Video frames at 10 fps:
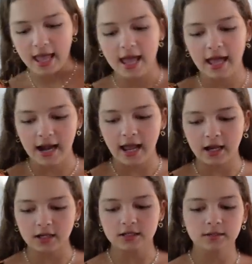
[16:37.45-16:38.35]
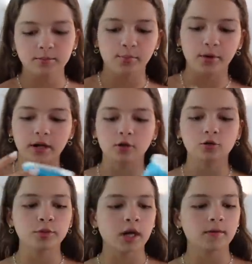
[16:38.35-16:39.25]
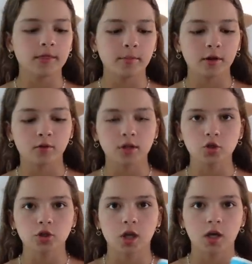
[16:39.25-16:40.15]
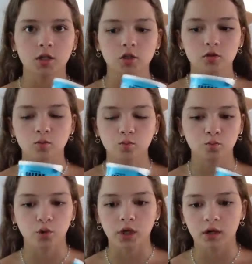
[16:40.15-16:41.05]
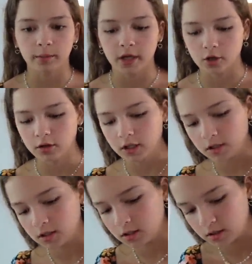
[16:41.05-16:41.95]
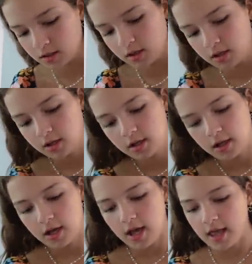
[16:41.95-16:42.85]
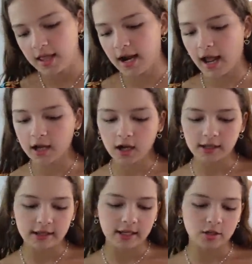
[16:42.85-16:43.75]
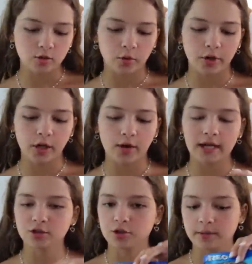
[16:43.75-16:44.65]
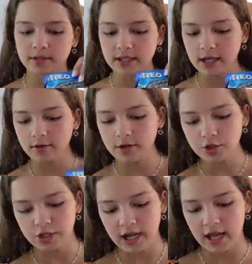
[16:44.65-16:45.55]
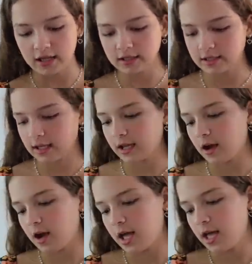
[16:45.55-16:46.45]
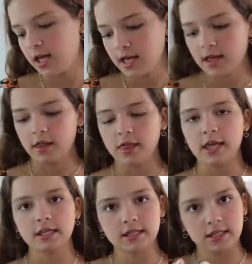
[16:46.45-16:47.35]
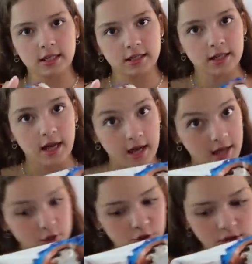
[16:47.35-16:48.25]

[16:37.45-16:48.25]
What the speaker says: and I got some Pringles. We got the big ones because we're gonna be hungry. And then I got this Oreo ice cream sandwich and Allison got this ice